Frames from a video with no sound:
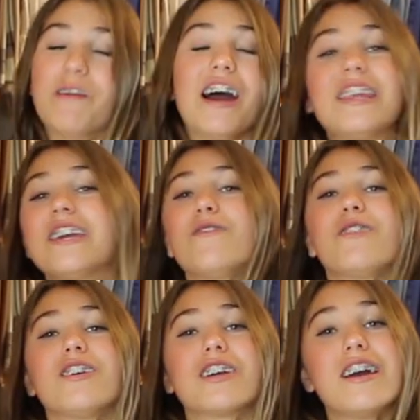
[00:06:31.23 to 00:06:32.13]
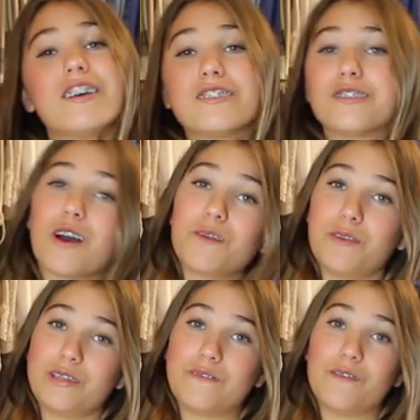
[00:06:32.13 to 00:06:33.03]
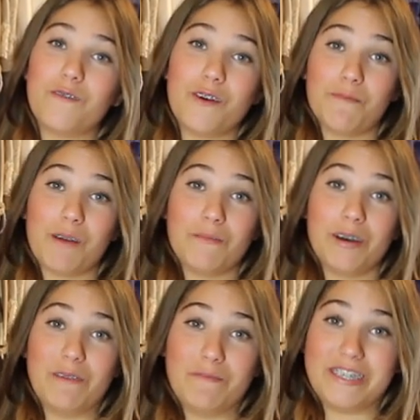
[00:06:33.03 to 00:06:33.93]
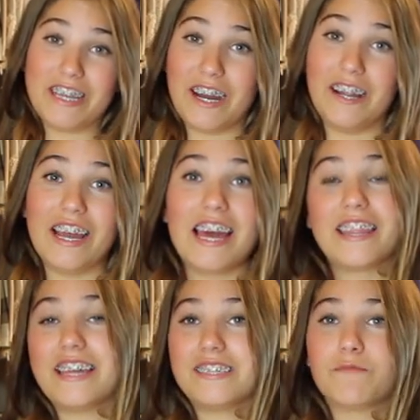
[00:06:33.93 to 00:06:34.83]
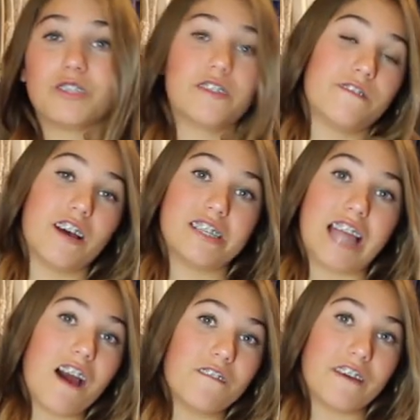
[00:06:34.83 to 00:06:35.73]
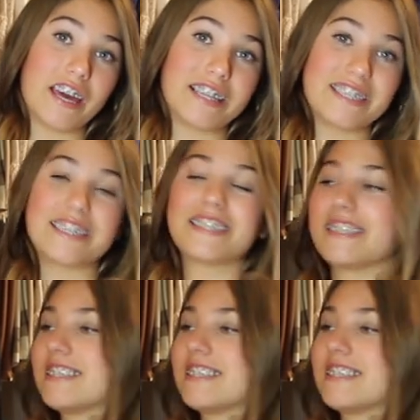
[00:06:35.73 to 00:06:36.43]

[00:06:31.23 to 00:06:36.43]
But I think it would look so beautiful on my mum. So this was the first outfit.